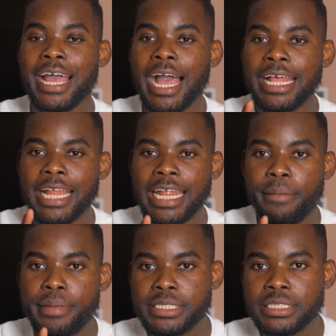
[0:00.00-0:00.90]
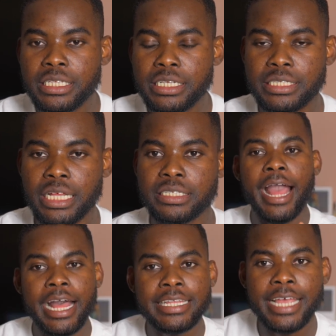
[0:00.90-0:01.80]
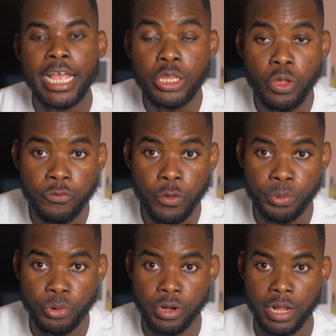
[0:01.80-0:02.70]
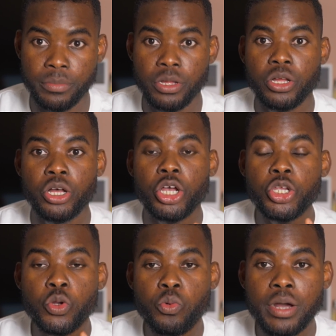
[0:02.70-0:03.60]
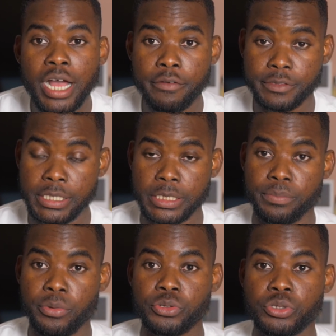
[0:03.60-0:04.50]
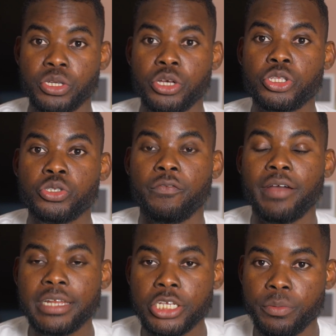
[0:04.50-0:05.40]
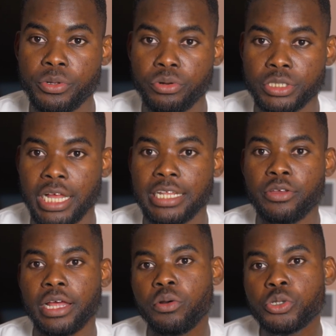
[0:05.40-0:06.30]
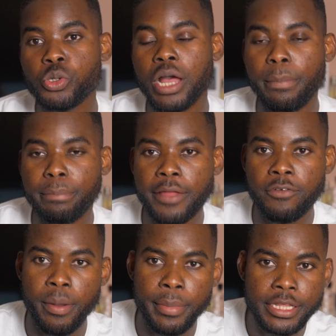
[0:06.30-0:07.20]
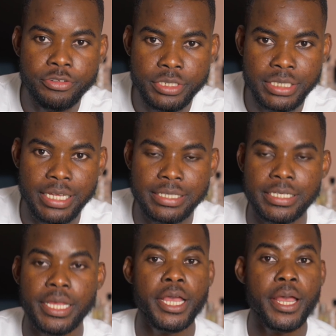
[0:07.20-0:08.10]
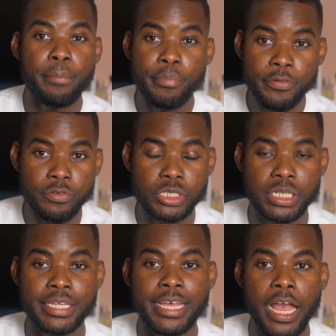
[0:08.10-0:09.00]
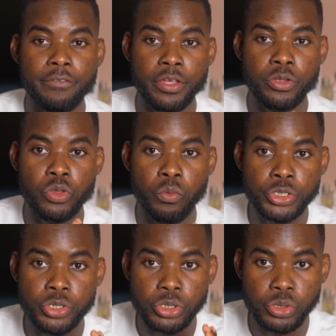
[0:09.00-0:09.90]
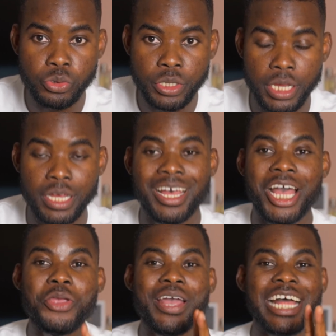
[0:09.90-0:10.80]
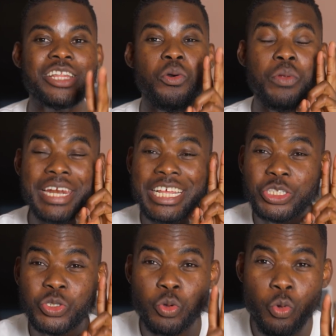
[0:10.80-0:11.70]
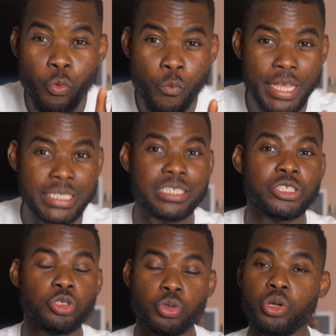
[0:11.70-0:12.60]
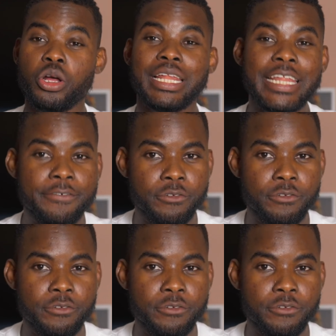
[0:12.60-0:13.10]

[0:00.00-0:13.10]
And an amazing thing is that at the end of your program, you will have 6 months to find a job in Russia, and you can also apply for permanent residency. Previously, after you're done with your school here, you had only 2 weeks to leave